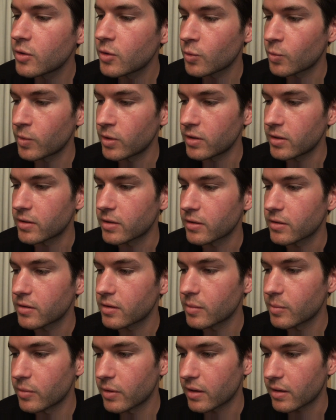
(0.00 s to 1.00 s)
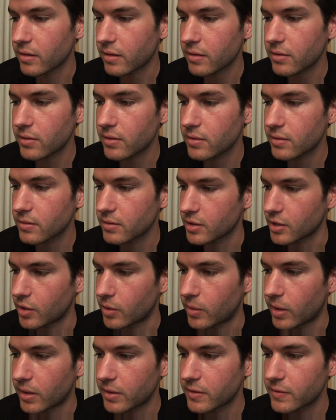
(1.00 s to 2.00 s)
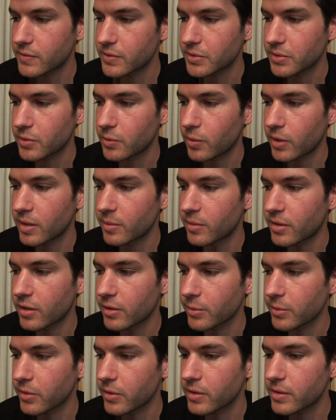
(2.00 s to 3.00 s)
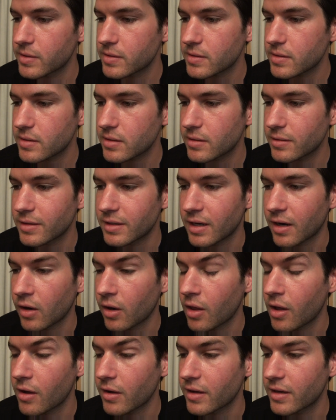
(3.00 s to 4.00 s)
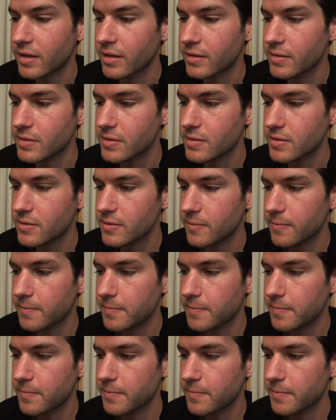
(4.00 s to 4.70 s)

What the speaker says: Will heard the breath go out of Sir Waymar Royce in a long hiss.